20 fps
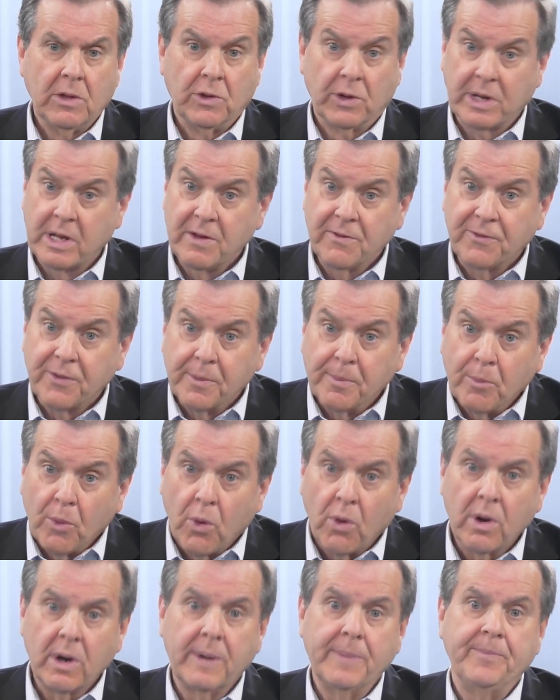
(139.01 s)
Looking for
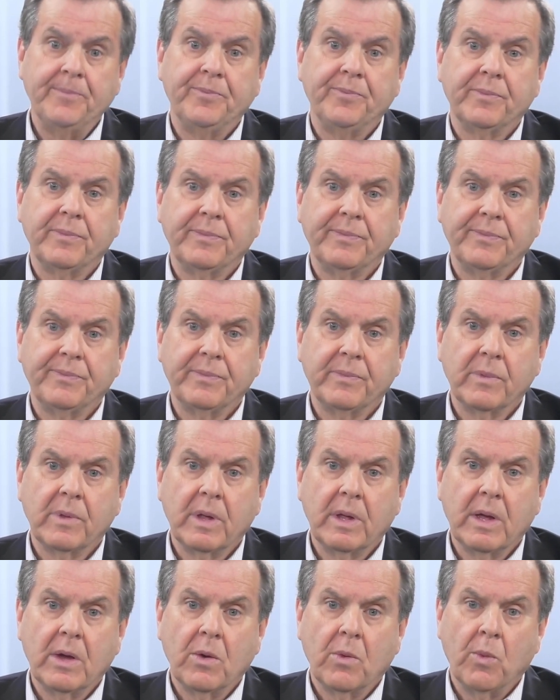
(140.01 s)
more?
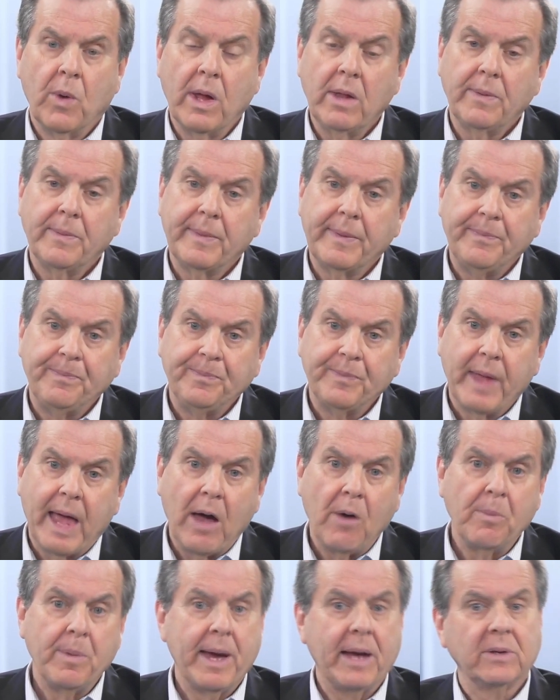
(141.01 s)
Well,
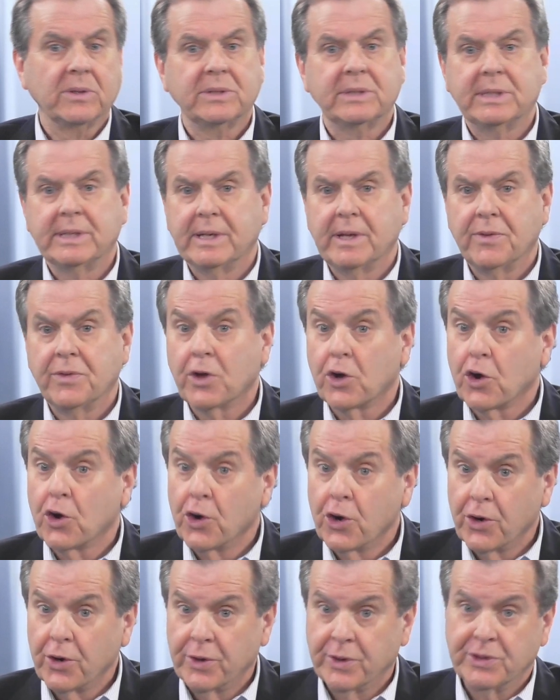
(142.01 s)
how about the
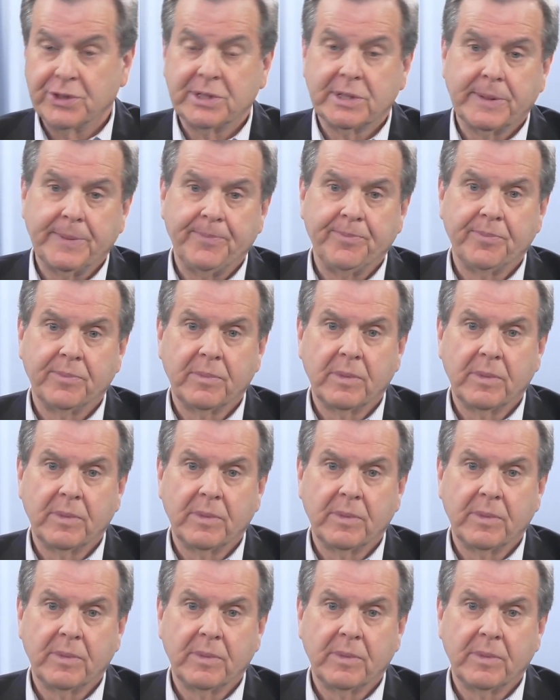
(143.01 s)
Kurds?